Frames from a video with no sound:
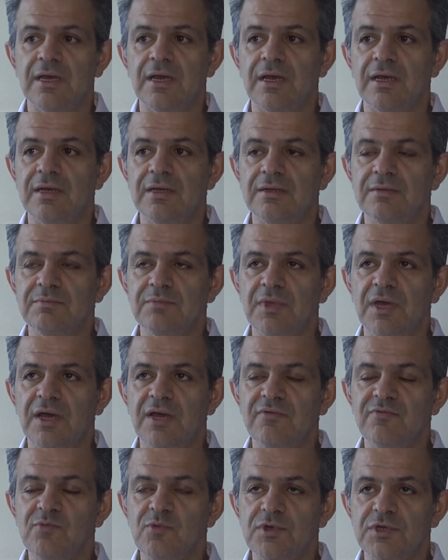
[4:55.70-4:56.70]

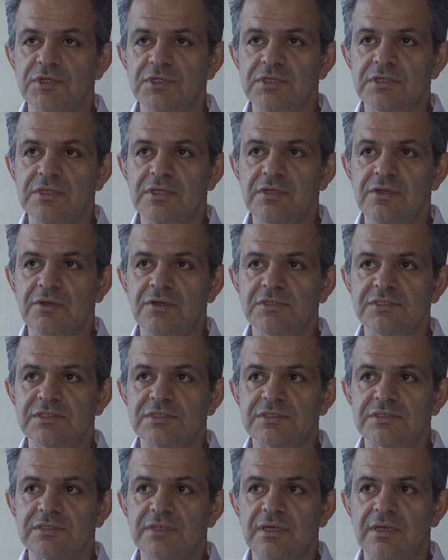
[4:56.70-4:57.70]
I've worked in the
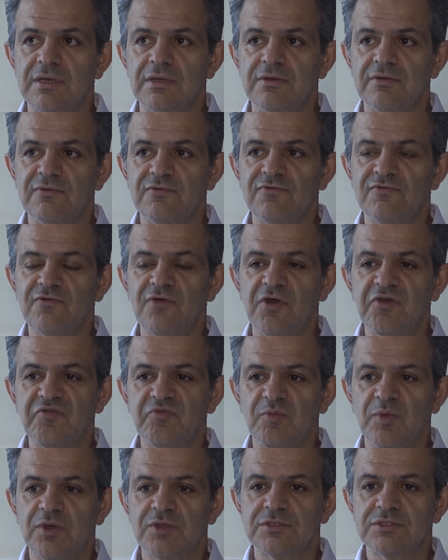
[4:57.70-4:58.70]
last
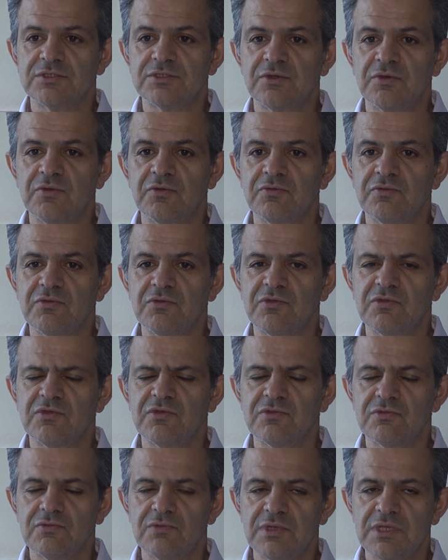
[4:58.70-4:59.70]
5 months on
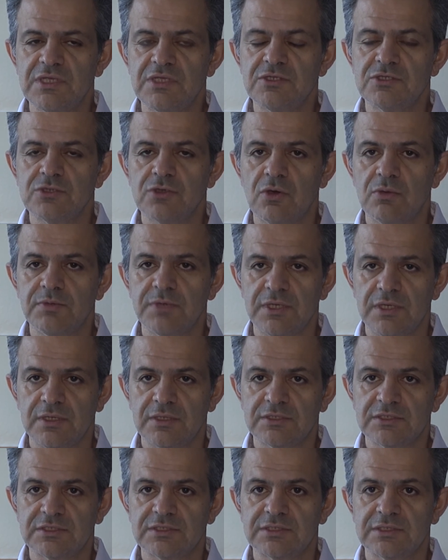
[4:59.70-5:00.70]
three
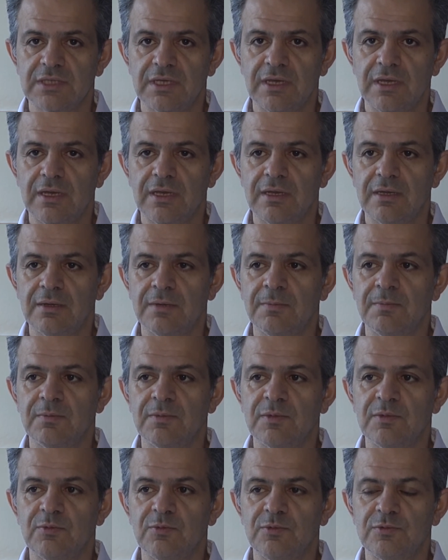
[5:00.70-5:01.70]
topics,
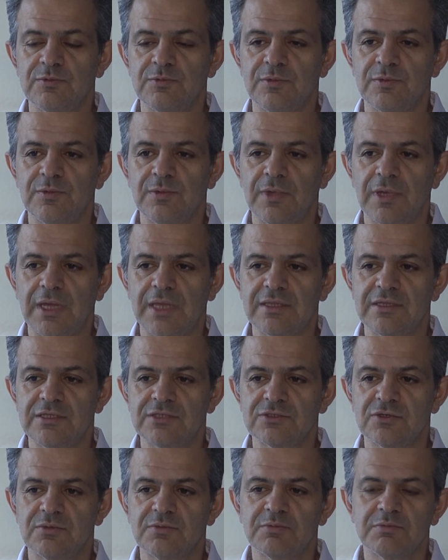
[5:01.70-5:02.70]
and
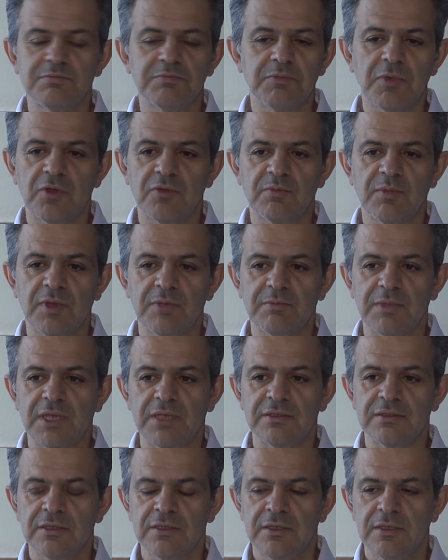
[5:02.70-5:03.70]
these are part of my
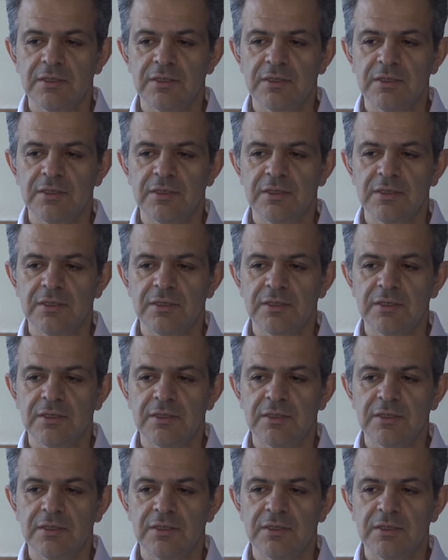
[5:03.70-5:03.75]
main